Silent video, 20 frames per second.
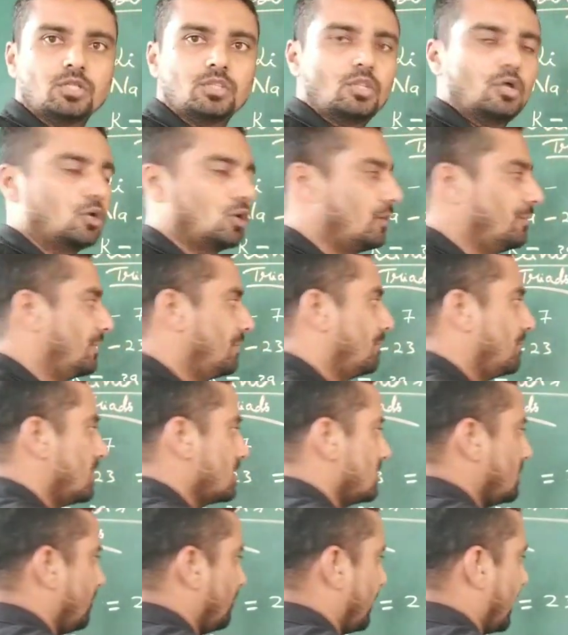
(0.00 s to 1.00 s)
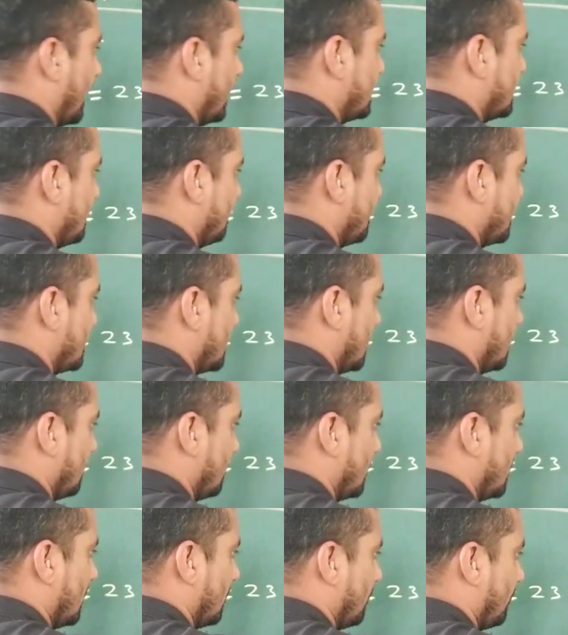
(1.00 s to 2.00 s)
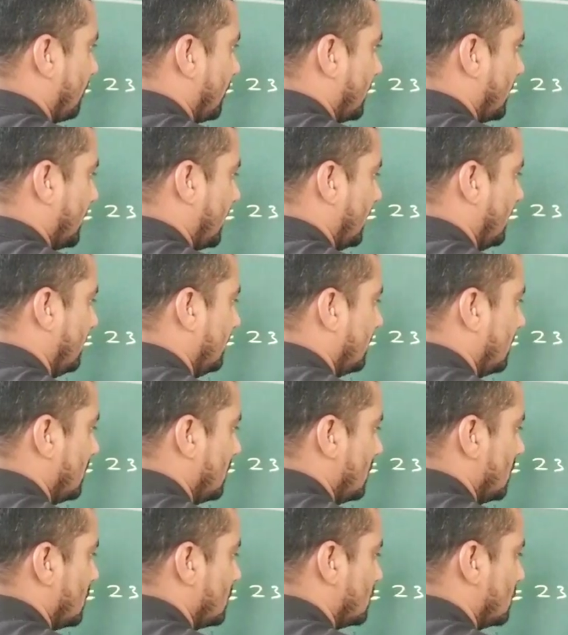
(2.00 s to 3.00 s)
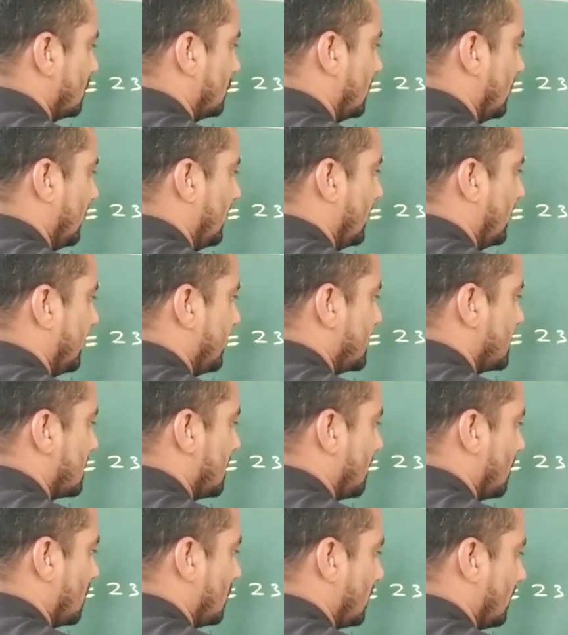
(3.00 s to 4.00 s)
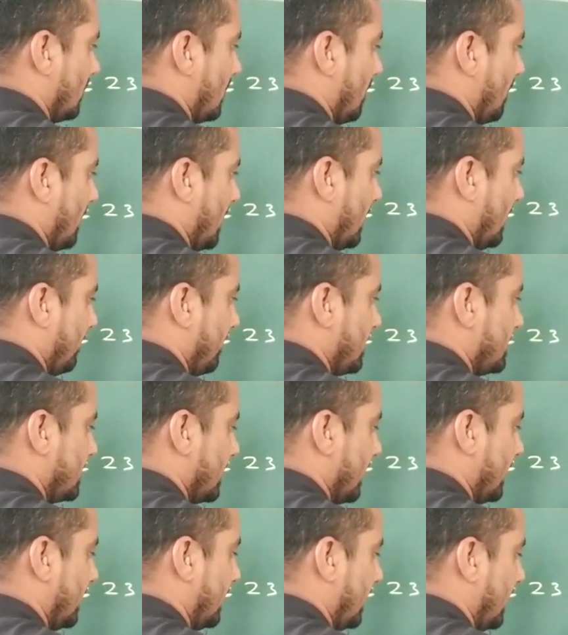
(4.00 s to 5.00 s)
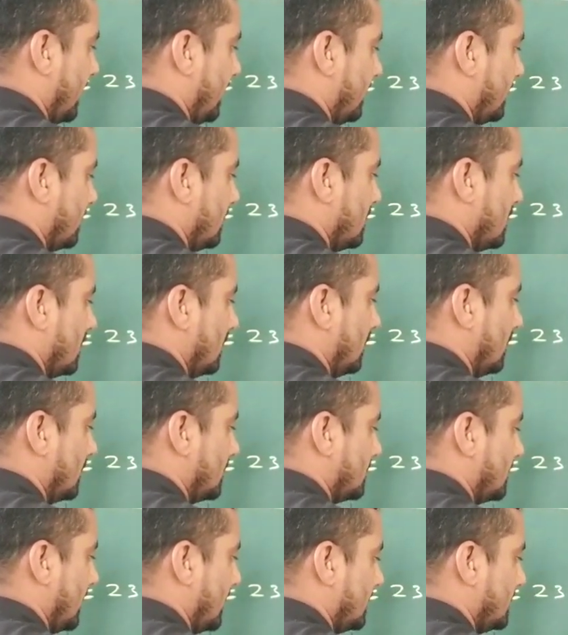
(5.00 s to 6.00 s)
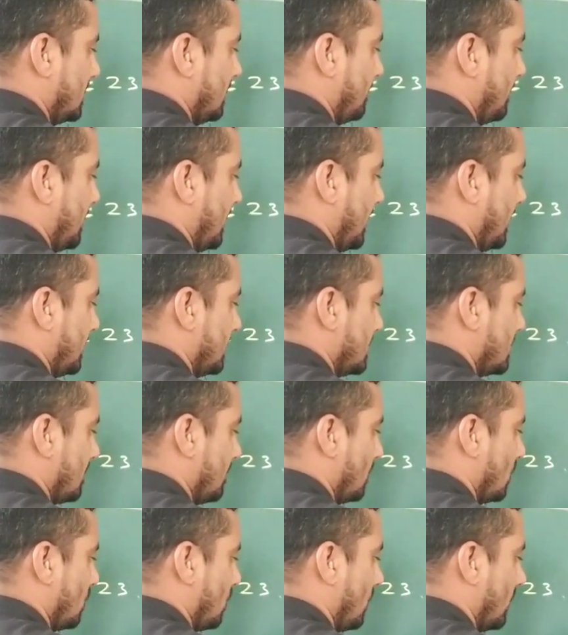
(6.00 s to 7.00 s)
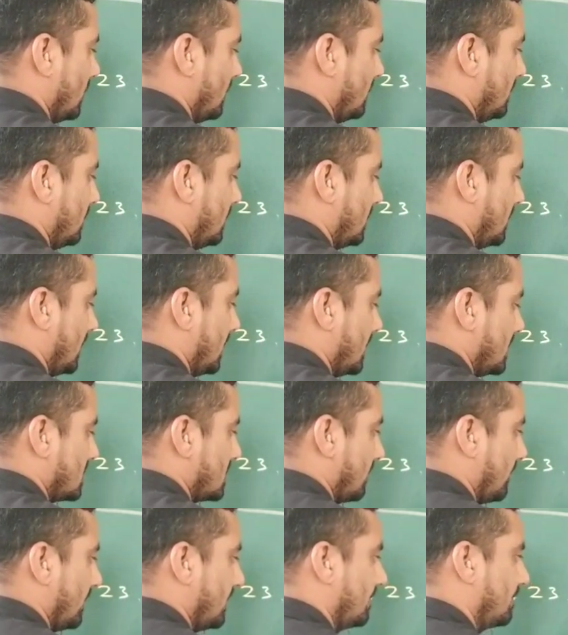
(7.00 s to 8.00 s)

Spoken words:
The atomic mass of calcium is nothing but the 40. So here it is about the barium is 88. The strontium it is about 137.